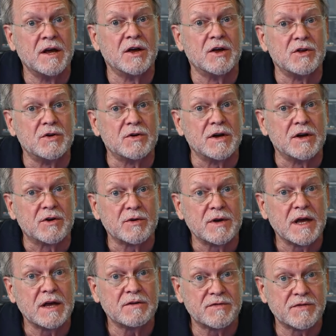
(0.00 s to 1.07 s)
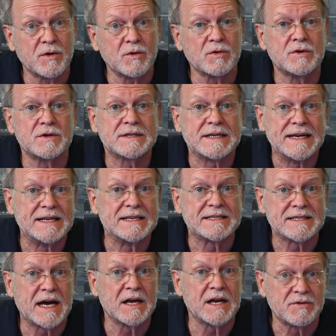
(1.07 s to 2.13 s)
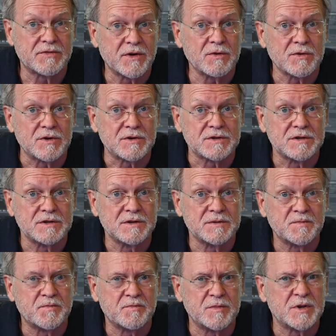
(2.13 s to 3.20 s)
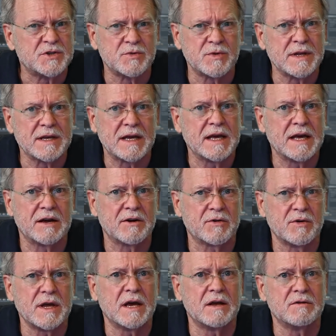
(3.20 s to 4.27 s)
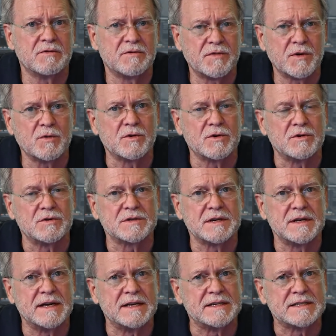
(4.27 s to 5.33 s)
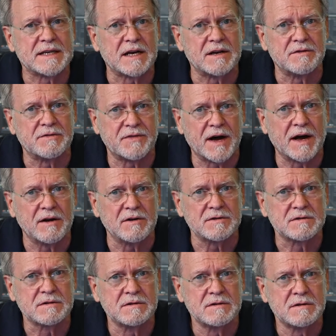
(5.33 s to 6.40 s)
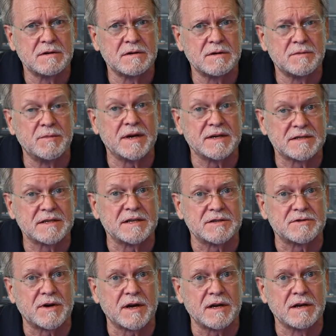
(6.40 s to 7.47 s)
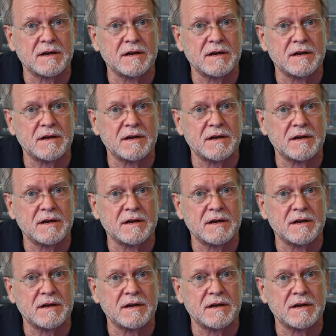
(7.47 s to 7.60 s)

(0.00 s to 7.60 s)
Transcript: you can create folders inside of folders, but you really can't create folders inside of files. Makes sense, right?